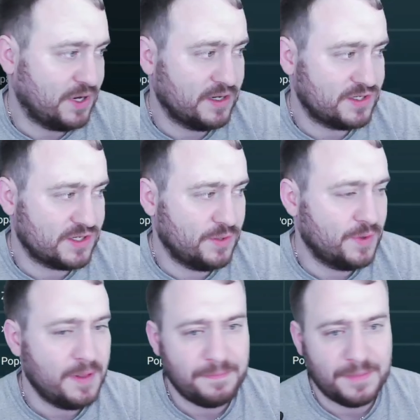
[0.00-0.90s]
So
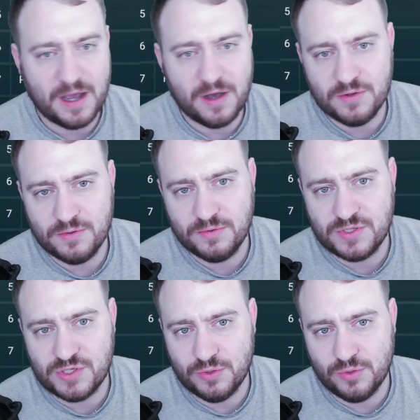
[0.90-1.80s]
how
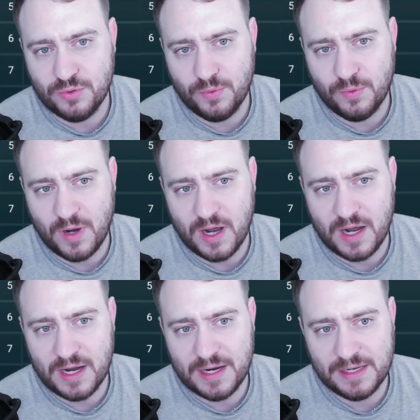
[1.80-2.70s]
do
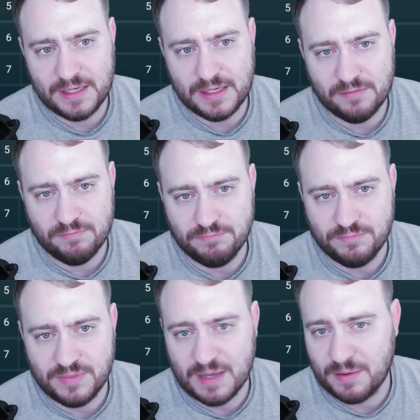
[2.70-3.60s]
I
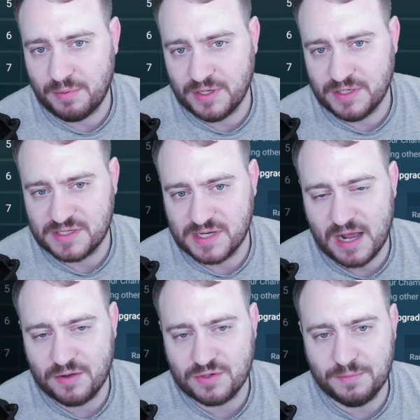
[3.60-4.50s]
get my points, and
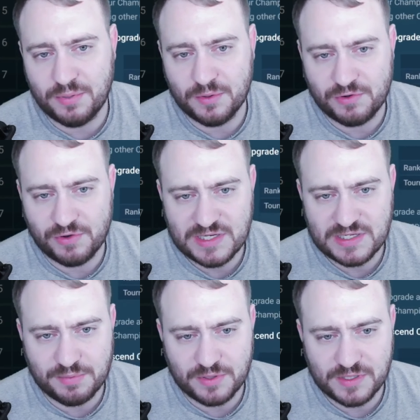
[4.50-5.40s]
how do I put crazy
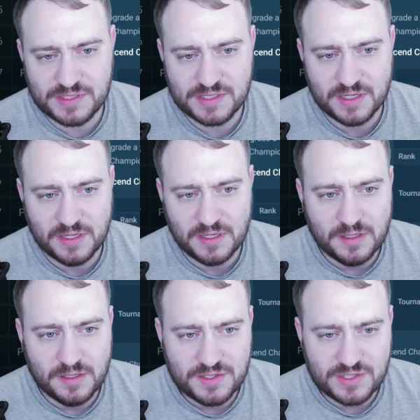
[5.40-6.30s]
points?
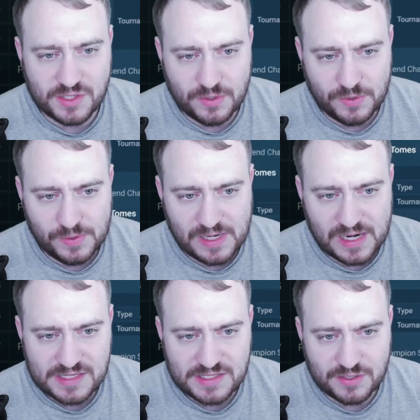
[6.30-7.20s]
So
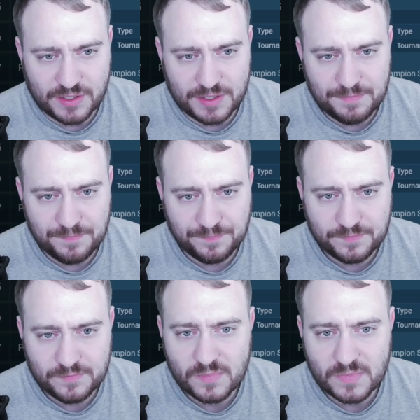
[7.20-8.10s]
last time,
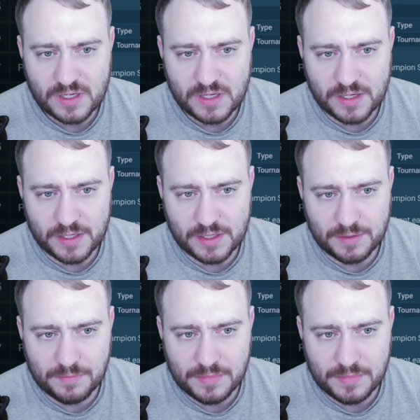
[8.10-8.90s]
so